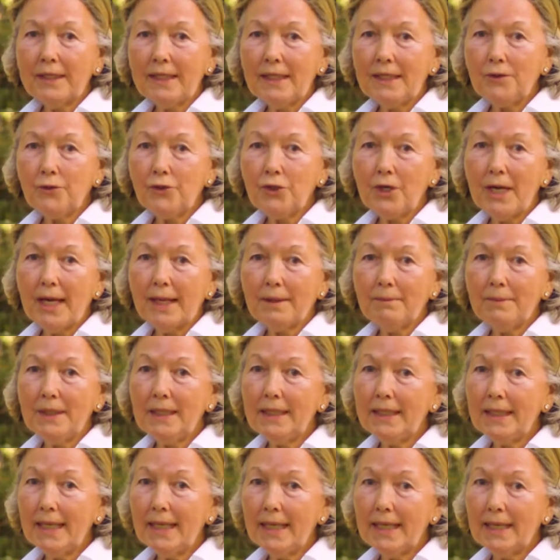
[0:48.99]
can attract
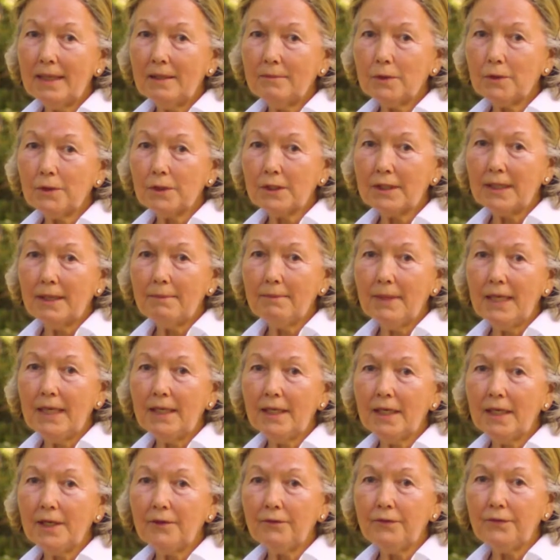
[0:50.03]
many animals that may
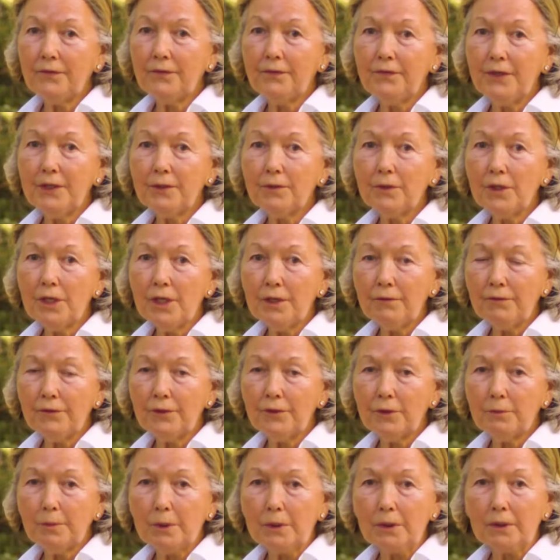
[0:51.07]
not feel
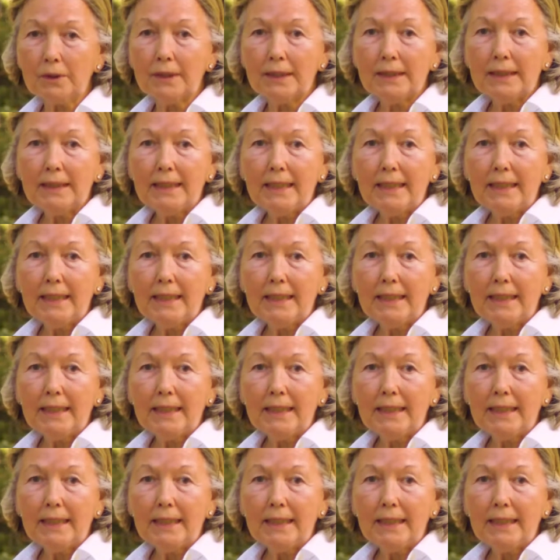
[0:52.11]
comfortable